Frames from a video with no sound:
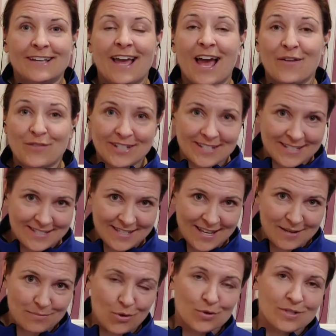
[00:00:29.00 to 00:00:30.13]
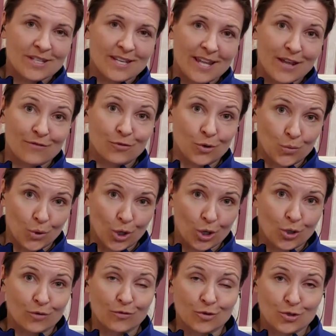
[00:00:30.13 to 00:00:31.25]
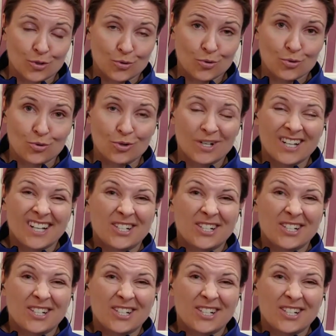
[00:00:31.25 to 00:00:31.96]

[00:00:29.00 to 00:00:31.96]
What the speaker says: having to sit most of the day for work or for school,